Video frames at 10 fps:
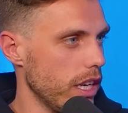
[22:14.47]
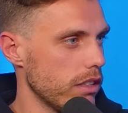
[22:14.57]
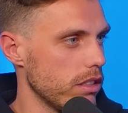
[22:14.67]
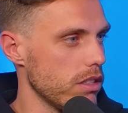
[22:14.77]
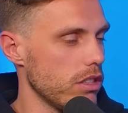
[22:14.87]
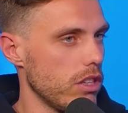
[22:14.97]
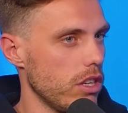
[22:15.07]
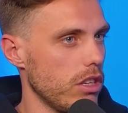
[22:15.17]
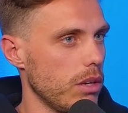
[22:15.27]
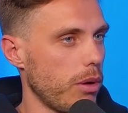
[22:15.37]
Because
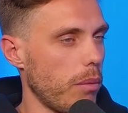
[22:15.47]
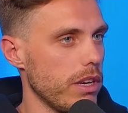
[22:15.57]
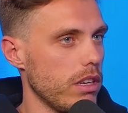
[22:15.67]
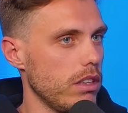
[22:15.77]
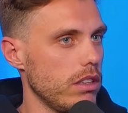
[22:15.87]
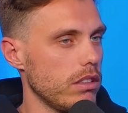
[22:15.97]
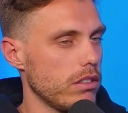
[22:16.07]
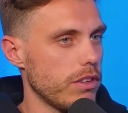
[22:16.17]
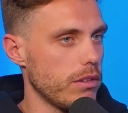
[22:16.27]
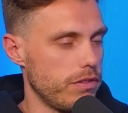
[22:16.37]
you probably,
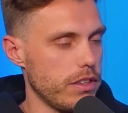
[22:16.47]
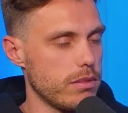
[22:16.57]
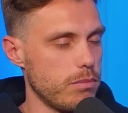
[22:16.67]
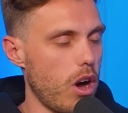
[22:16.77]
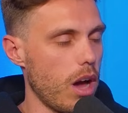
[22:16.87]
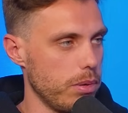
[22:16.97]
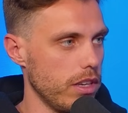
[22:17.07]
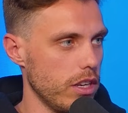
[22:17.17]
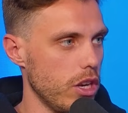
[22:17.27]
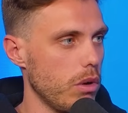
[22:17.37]
this is my
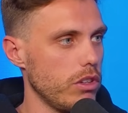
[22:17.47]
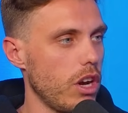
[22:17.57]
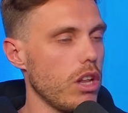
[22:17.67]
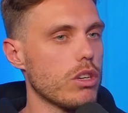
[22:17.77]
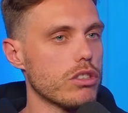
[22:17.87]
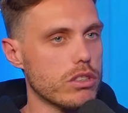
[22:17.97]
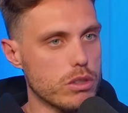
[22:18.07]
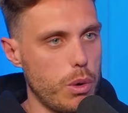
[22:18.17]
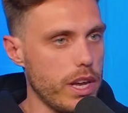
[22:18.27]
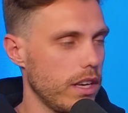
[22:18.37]
opinion, you don't look as
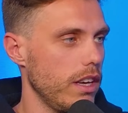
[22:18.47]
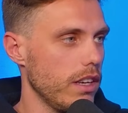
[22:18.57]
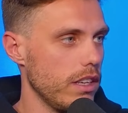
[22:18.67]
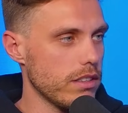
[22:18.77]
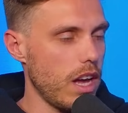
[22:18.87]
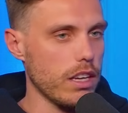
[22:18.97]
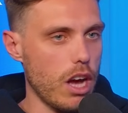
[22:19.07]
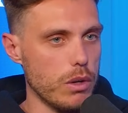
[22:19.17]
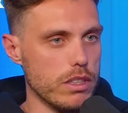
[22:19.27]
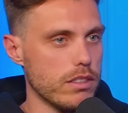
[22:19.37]
quick. You aren't
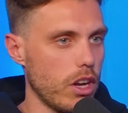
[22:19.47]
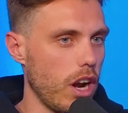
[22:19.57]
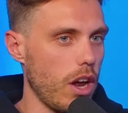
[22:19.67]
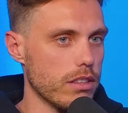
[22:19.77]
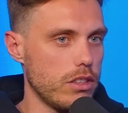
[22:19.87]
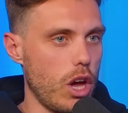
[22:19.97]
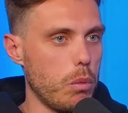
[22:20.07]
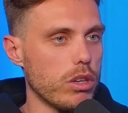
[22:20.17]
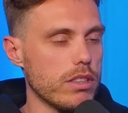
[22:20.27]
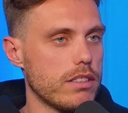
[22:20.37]
going as, I don't know,
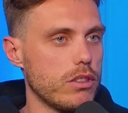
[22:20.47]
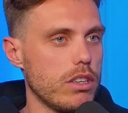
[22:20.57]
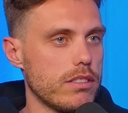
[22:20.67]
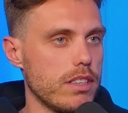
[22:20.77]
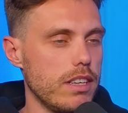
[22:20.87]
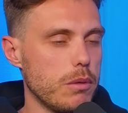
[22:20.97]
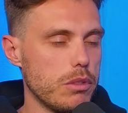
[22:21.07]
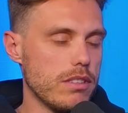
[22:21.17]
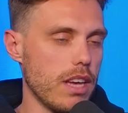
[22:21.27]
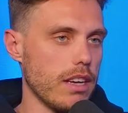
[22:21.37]
it's not as,
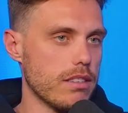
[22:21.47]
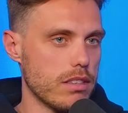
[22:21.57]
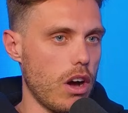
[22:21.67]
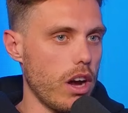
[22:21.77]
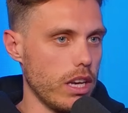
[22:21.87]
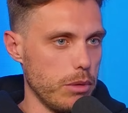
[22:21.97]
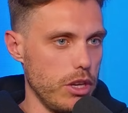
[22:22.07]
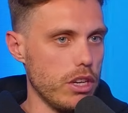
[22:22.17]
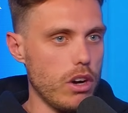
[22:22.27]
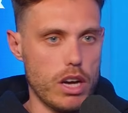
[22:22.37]
wouldn't say exciting, but
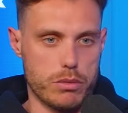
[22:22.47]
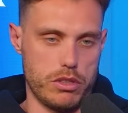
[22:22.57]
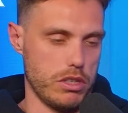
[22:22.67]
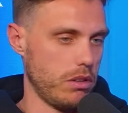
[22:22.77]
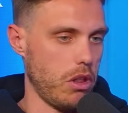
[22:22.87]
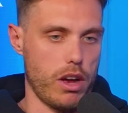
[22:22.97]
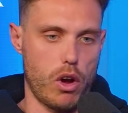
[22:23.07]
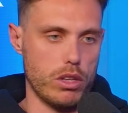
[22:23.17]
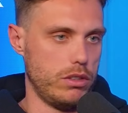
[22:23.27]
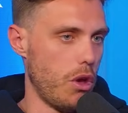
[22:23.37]
you guys were just like
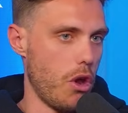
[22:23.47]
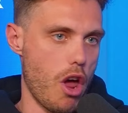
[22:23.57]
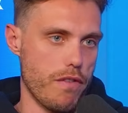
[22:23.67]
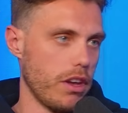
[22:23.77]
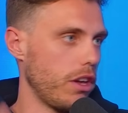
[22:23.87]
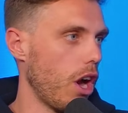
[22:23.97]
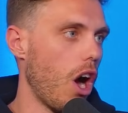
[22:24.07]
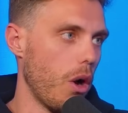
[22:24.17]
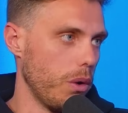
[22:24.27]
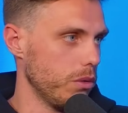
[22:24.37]
on turnover,
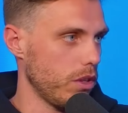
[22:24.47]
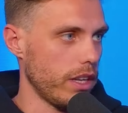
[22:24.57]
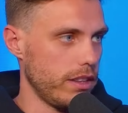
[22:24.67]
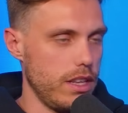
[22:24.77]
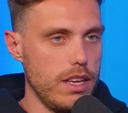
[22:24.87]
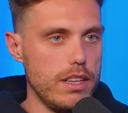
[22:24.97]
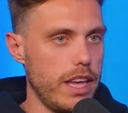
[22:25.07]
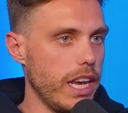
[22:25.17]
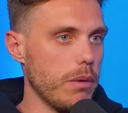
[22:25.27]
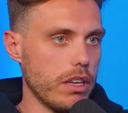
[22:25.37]
go. It was like
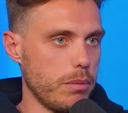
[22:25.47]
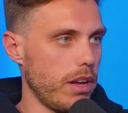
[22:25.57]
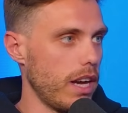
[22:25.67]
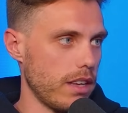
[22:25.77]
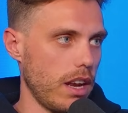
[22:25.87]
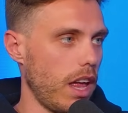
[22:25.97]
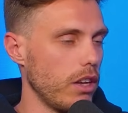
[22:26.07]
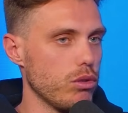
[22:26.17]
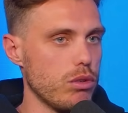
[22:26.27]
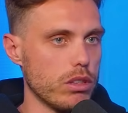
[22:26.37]
anyone that plays
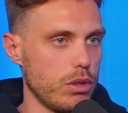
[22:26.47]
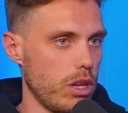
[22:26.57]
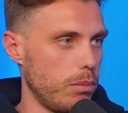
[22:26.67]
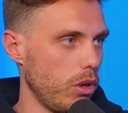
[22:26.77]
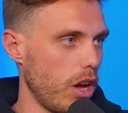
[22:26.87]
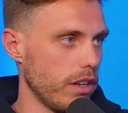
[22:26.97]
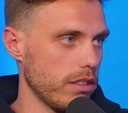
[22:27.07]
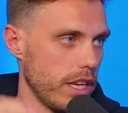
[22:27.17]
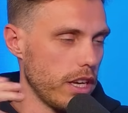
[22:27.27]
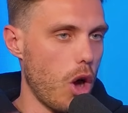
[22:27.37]
Adelaide, do not turn the ball over
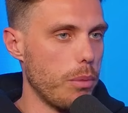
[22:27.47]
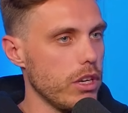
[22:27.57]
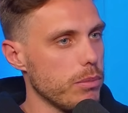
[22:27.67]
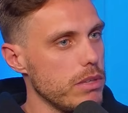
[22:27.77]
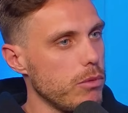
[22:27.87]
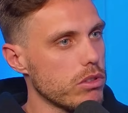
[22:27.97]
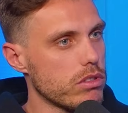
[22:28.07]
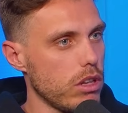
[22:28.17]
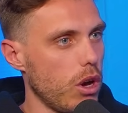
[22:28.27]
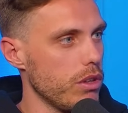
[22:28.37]
because they're going. But you're a bit more
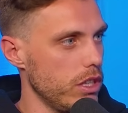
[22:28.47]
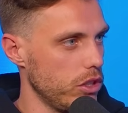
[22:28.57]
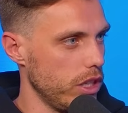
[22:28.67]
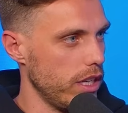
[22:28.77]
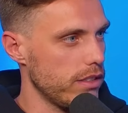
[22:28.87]
slow this year.